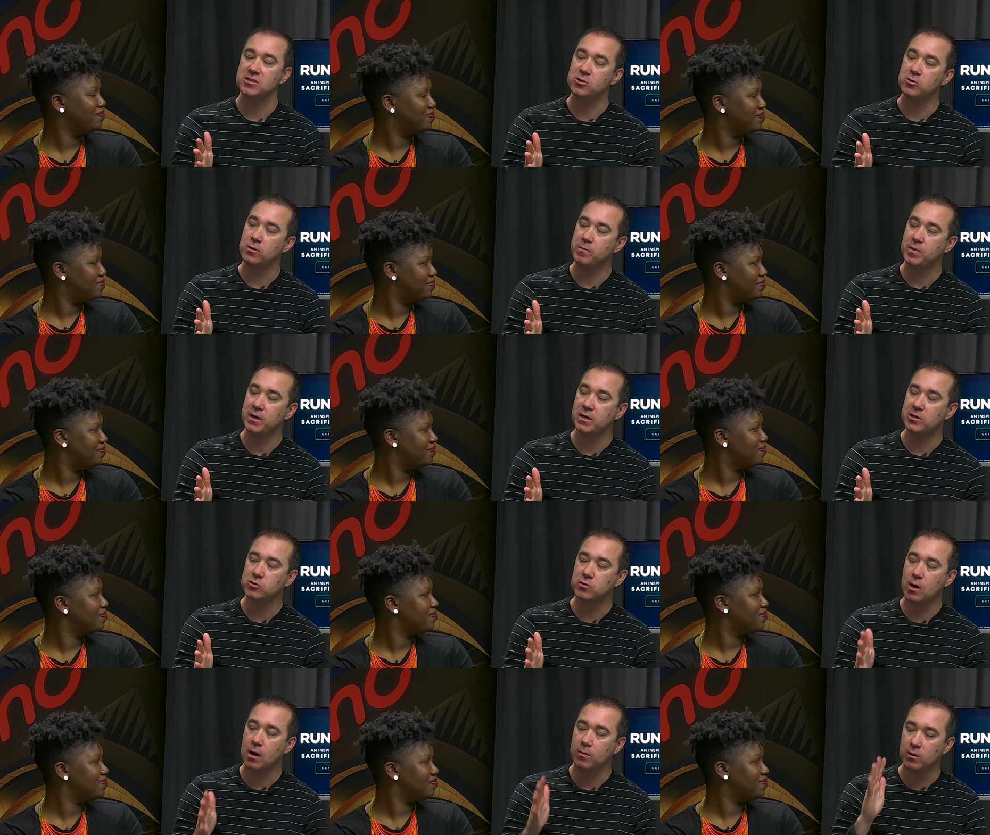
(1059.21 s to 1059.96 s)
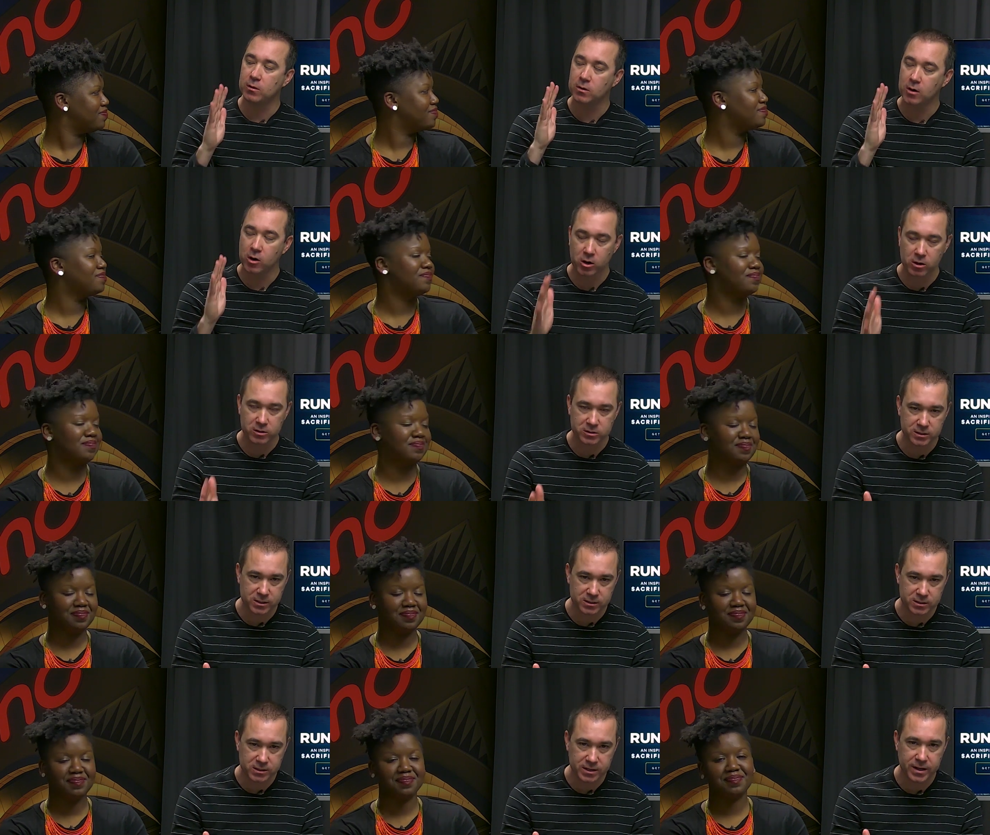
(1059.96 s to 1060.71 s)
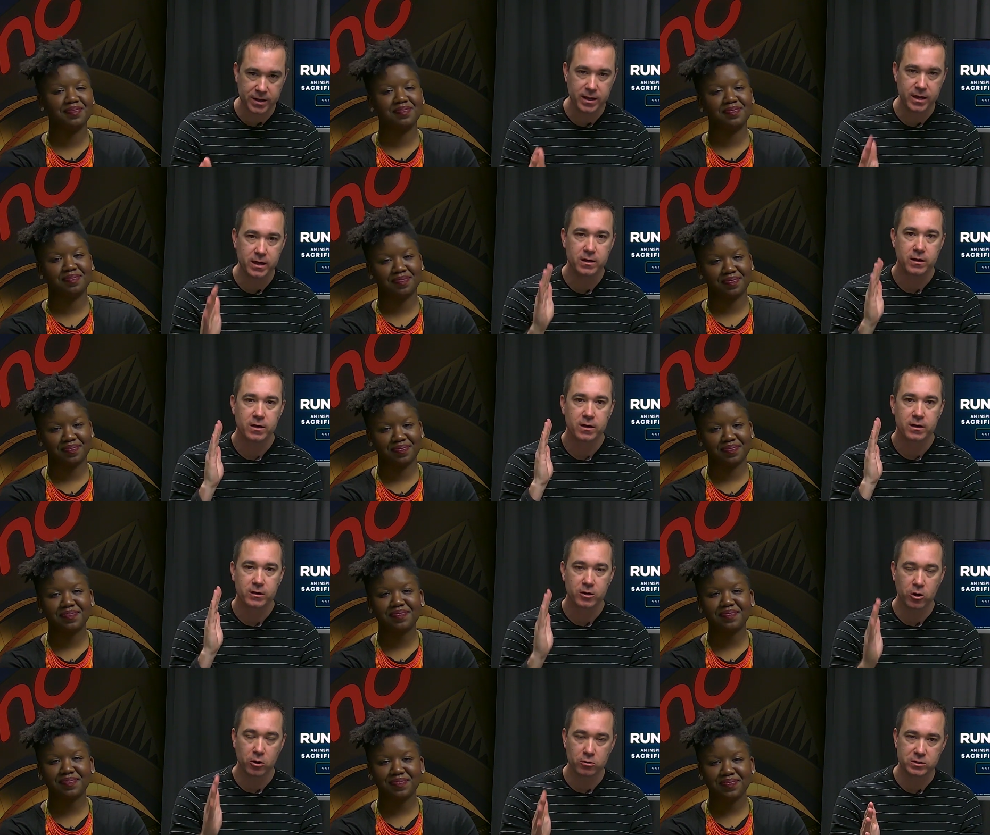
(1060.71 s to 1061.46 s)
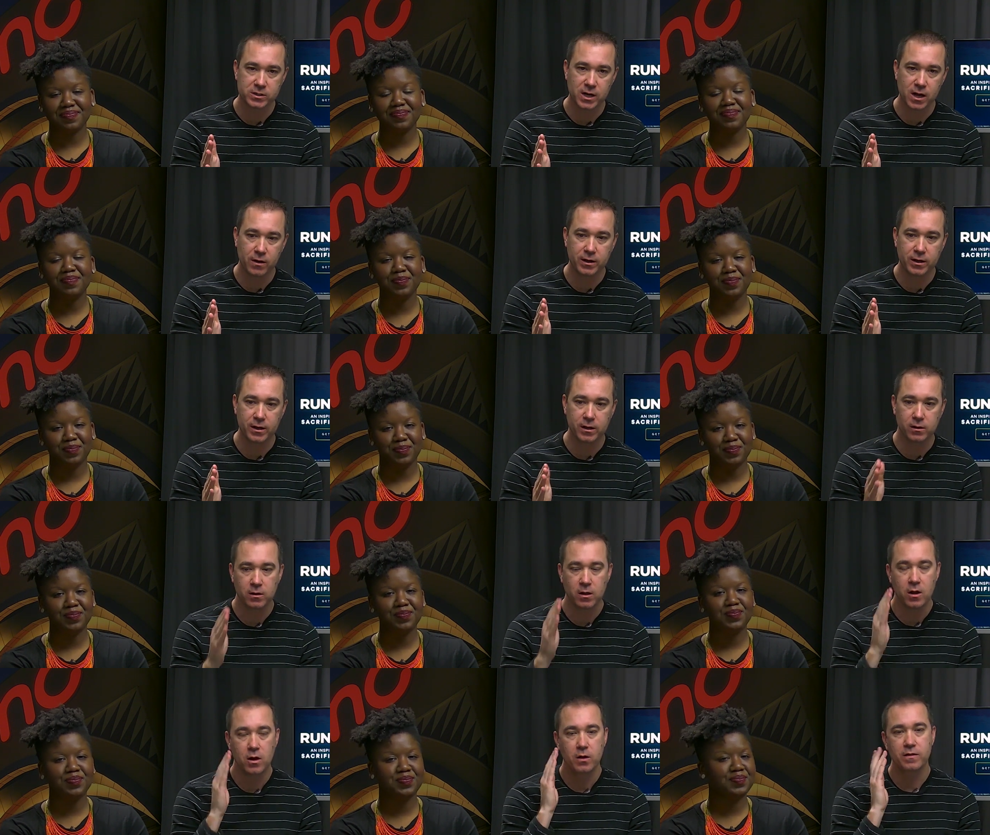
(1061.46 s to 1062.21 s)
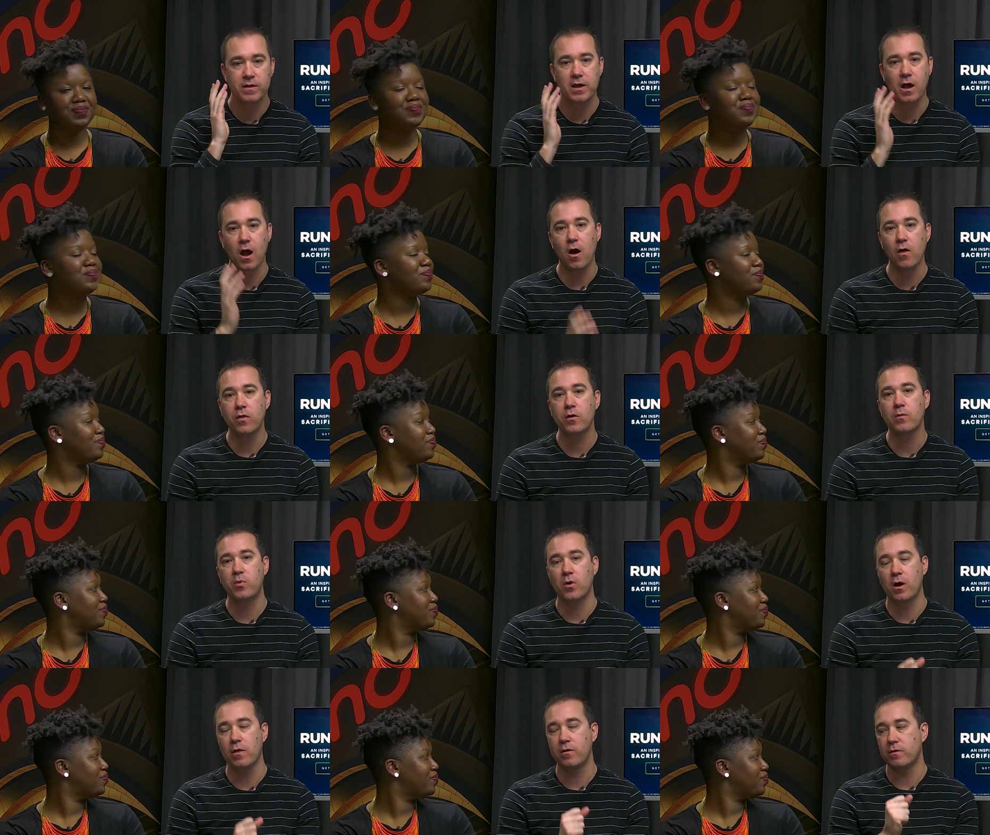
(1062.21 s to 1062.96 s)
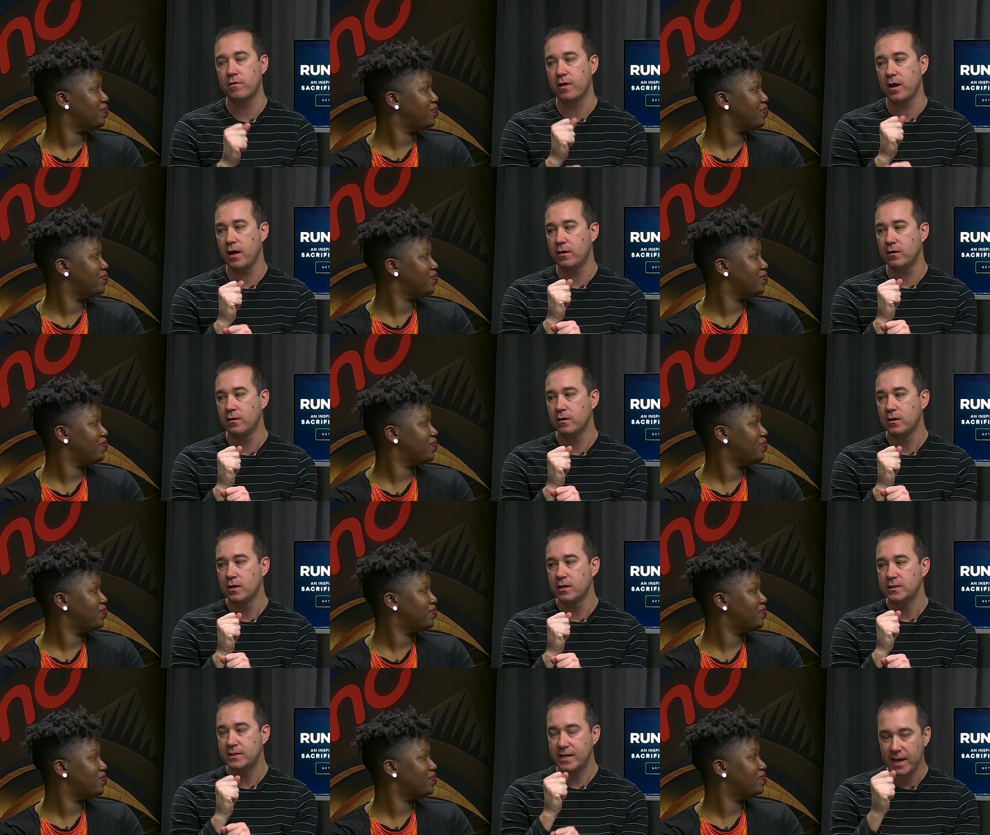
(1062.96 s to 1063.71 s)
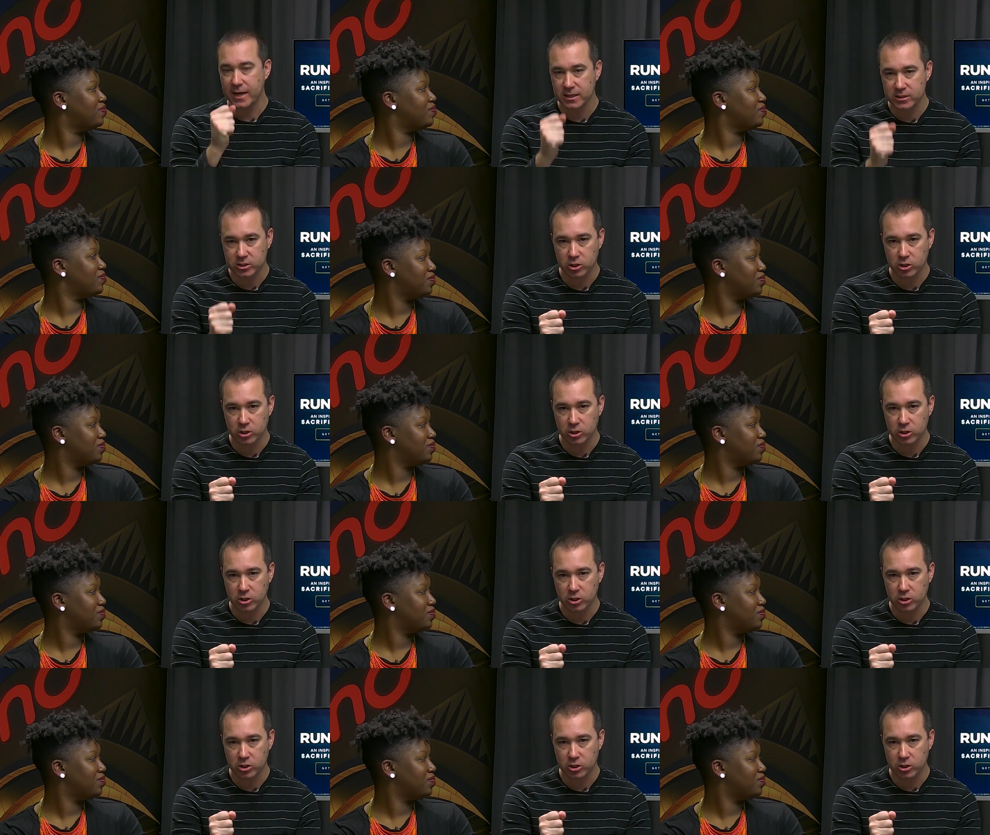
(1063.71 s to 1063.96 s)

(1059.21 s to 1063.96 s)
Speaker 1: Gets into a bit of trouble, mm -hmm. hurts his knee, goes downhill. The other brother then